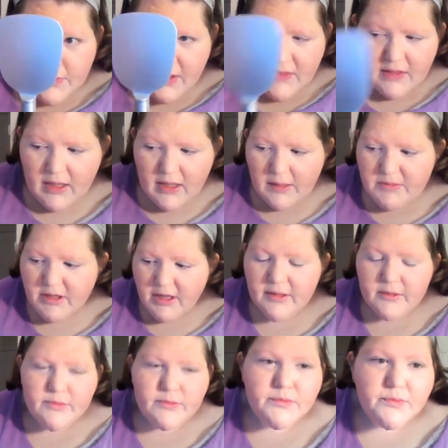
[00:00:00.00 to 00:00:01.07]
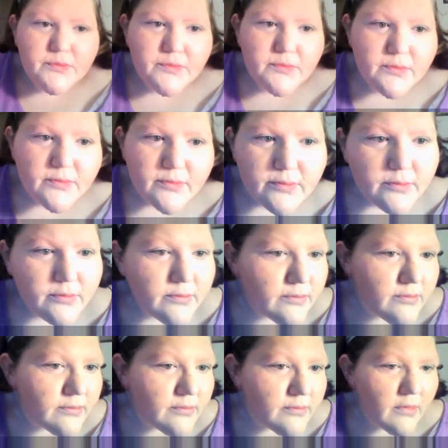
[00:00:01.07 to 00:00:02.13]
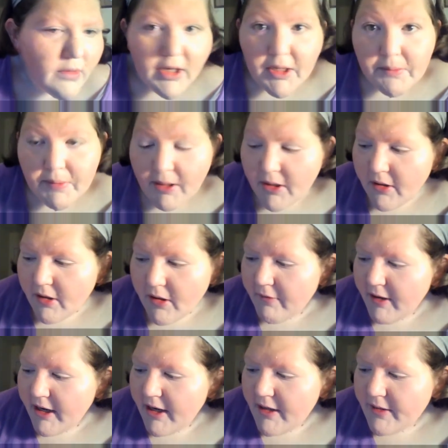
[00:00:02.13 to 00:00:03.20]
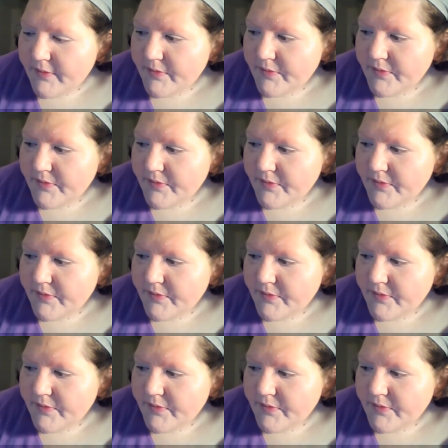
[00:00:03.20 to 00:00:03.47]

I think I'm done. Looking better already.